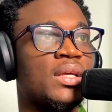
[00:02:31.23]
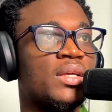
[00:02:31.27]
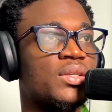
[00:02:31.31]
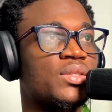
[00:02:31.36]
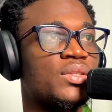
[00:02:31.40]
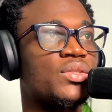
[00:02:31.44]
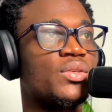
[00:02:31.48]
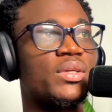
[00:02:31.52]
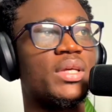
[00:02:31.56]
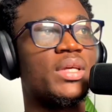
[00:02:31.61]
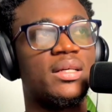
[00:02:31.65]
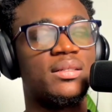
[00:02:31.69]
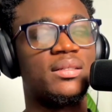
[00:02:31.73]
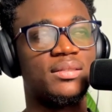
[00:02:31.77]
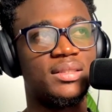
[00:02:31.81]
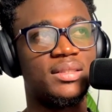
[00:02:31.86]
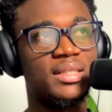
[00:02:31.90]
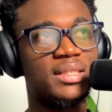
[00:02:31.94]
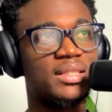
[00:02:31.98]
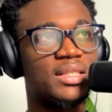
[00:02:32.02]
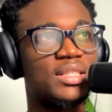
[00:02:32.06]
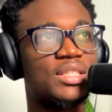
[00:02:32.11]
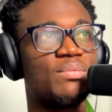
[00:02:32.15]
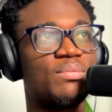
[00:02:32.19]
So yeah,
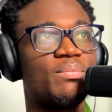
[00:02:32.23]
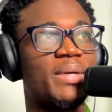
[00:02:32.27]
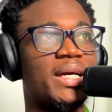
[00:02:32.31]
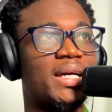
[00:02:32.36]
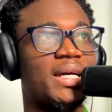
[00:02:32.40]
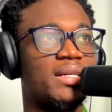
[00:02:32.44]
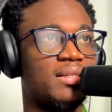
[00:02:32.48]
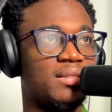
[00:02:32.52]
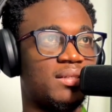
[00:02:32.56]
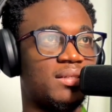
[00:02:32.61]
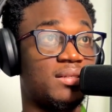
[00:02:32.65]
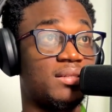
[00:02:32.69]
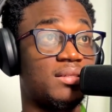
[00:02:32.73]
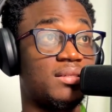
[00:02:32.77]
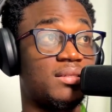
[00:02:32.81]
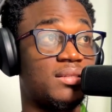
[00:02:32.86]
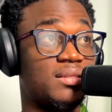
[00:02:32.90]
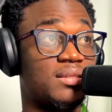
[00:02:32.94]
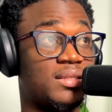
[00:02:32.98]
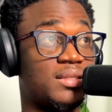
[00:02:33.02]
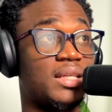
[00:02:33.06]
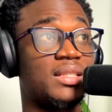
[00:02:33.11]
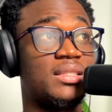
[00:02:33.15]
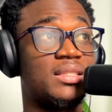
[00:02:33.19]
this is my
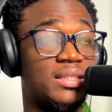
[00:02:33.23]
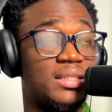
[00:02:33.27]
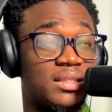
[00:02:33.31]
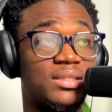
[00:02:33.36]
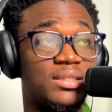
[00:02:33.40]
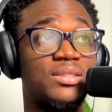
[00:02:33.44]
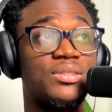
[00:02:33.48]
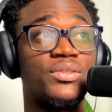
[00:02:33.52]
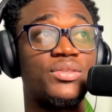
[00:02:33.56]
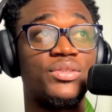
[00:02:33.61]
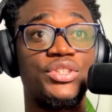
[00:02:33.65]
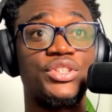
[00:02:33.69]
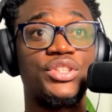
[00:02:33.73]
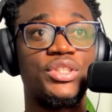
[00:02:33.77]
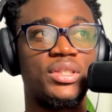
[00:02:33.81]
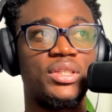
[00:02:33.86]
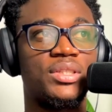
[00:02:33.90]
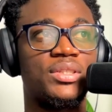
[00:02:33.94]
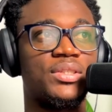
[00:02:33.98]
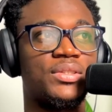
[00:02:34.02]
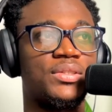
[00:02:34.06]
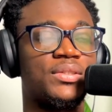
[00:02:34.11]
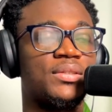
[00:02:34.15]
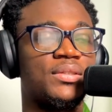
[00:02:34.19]

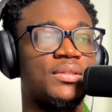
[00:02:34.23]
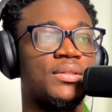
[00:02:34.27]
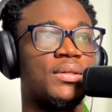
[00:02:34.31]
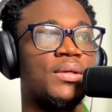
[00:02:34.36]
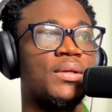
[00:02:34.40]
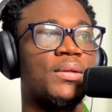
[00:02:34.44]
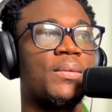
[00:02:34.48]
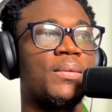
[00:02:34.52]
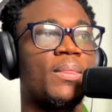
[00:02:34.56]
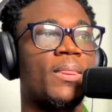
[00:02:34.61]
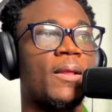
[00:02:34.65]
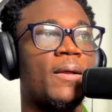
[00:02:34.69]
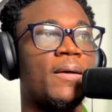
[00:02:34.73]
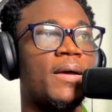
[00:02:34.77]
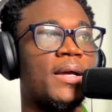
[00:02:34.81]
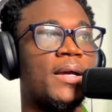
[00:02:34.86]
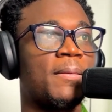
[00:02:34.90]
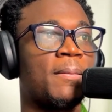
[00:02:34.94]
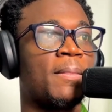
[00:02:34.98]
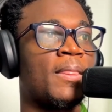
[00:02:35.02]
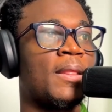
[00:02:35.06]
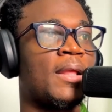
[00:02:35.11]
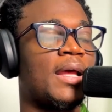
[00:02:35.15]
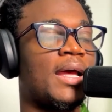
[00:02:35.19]
settings.json, right?